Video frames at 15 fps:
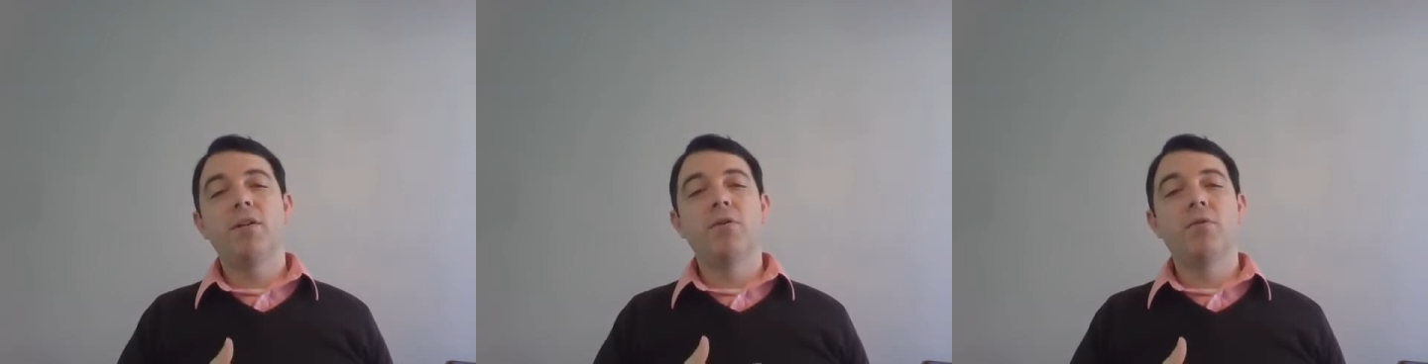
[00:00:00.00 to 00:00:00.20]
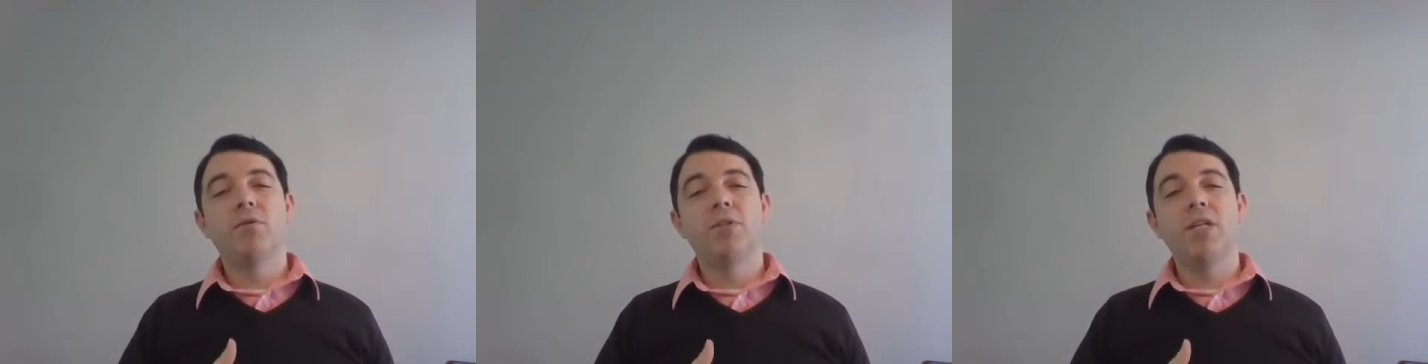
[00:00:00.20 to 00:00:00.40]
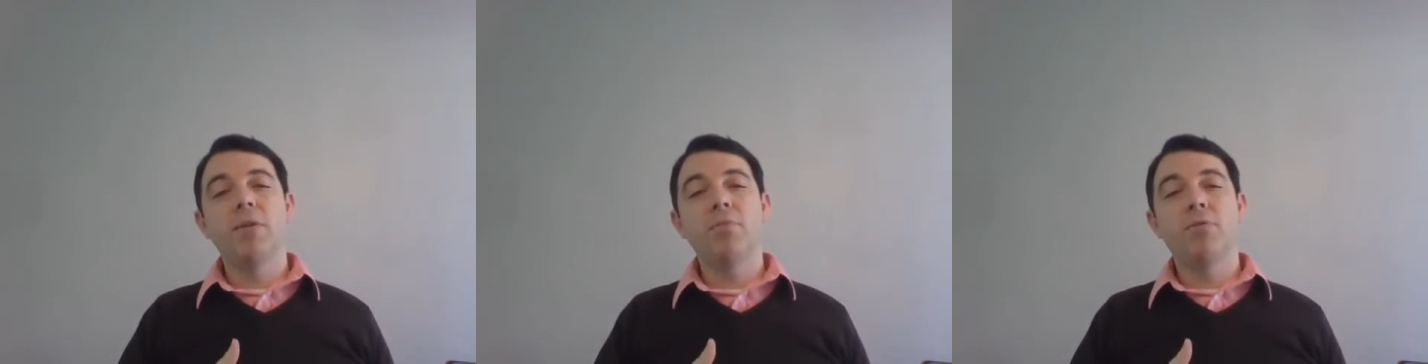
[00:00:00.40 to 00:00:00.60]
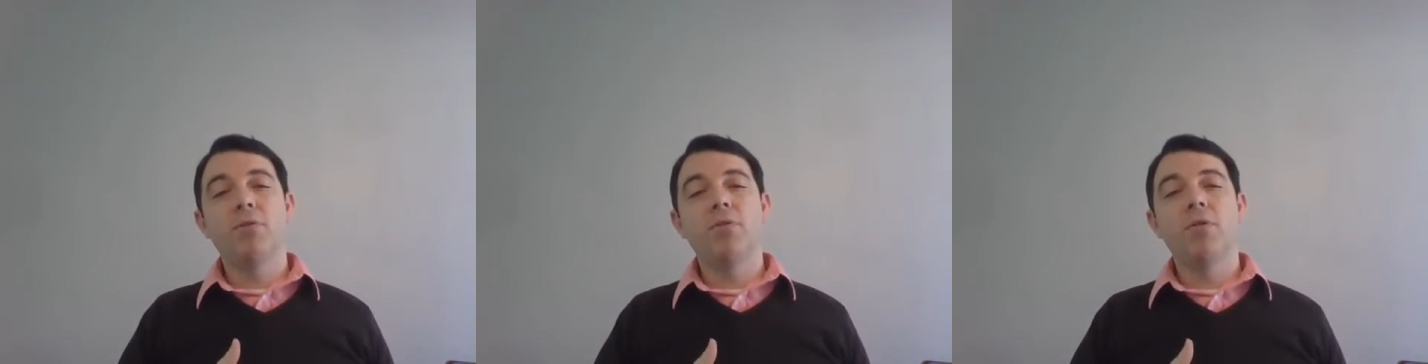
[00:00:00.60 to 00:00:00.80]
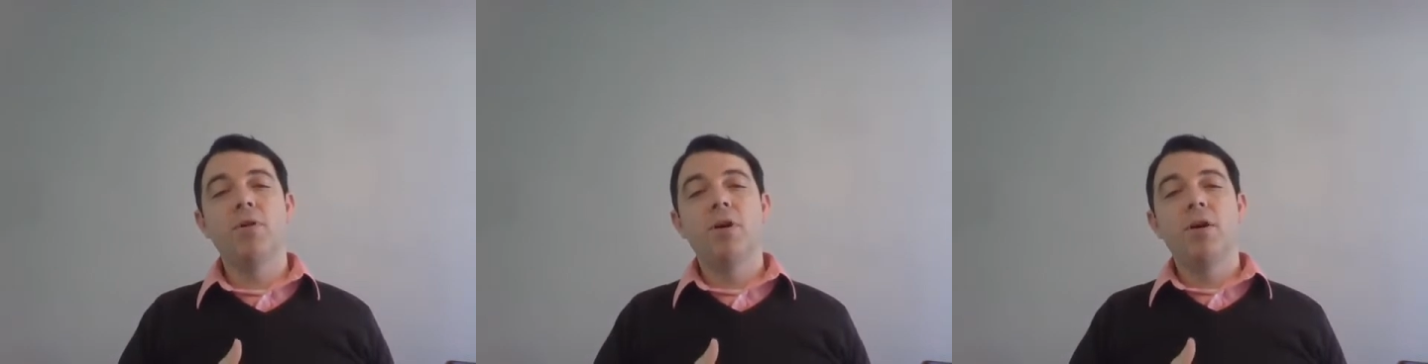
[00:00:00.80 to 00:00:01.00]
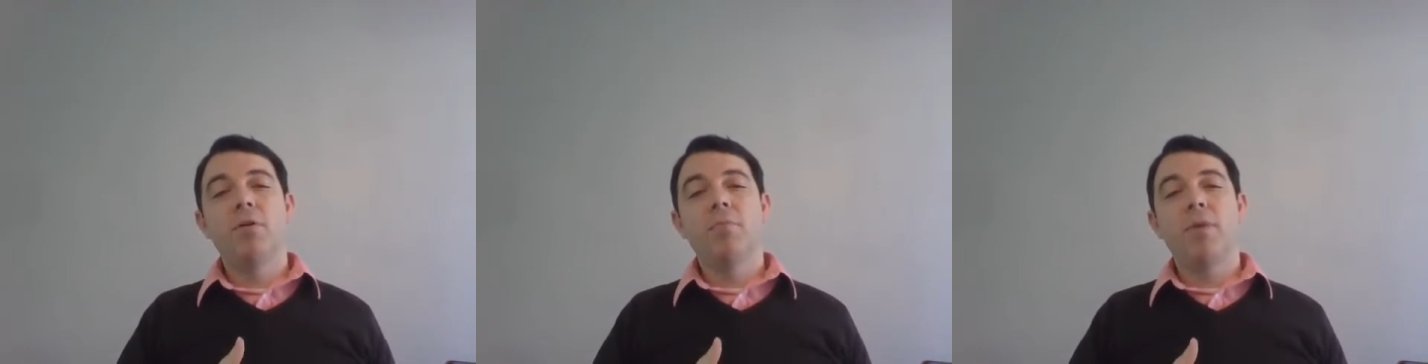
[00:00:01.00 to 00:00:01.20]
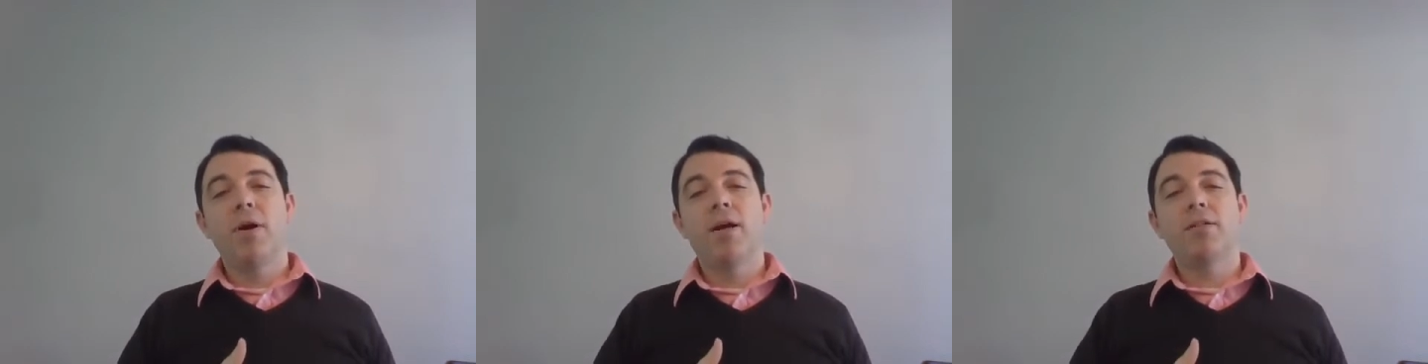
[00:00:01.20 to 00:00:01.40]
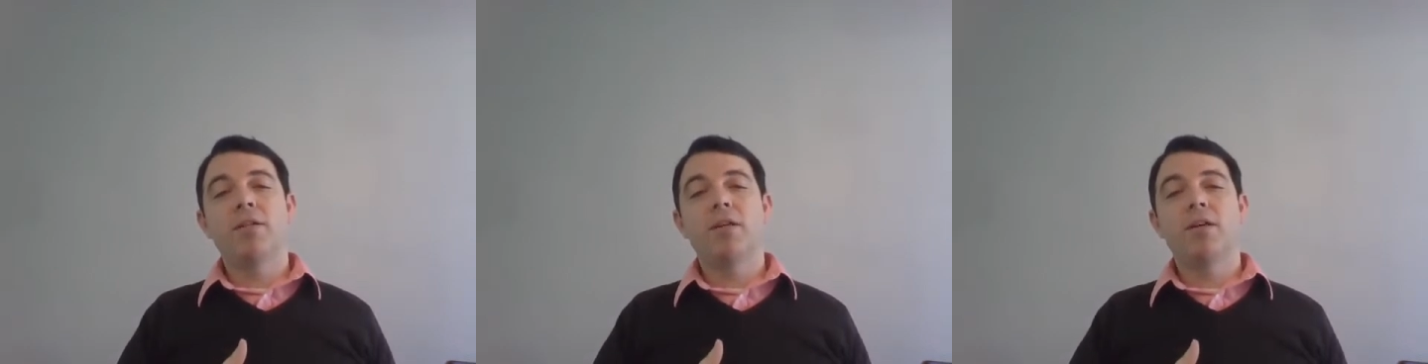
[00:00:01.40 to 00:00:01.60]
a little deeper by
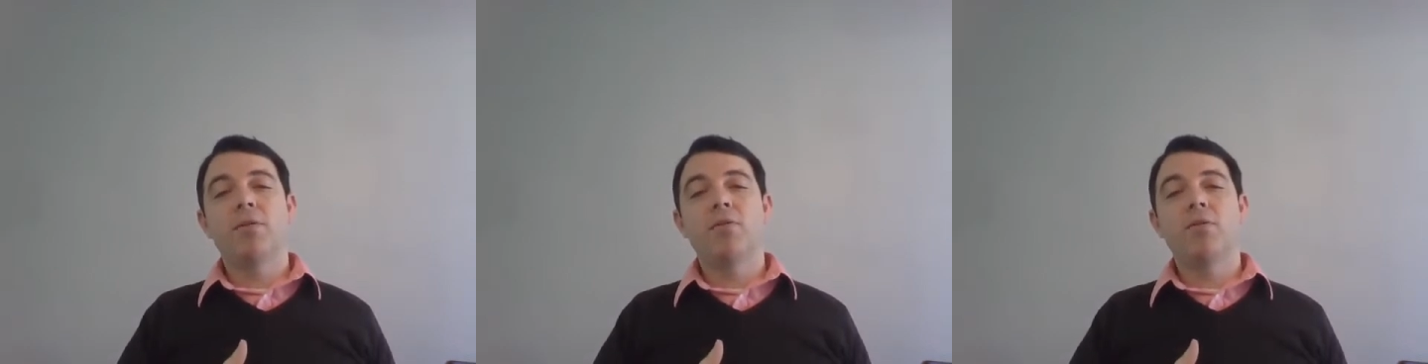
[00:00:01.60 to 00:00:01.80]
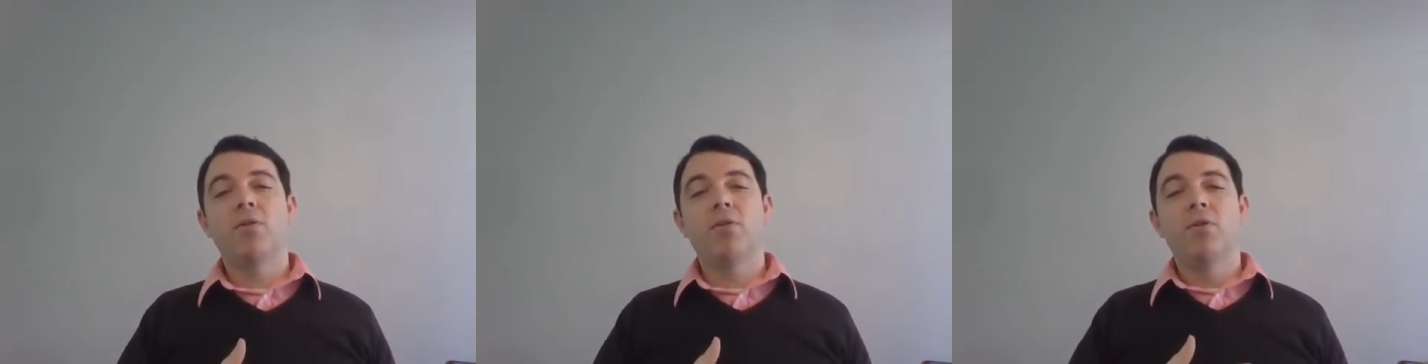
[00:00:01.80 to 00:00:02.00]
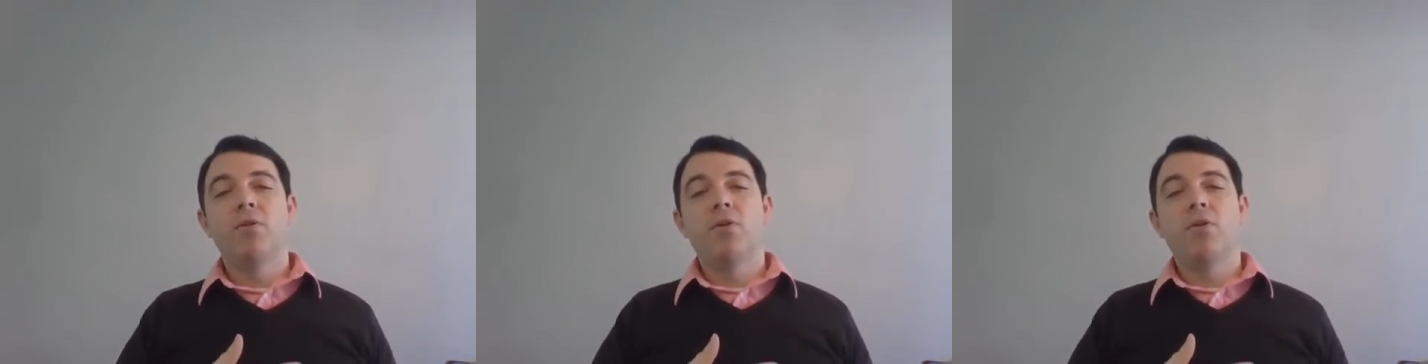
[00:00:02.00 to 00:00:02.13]
asking,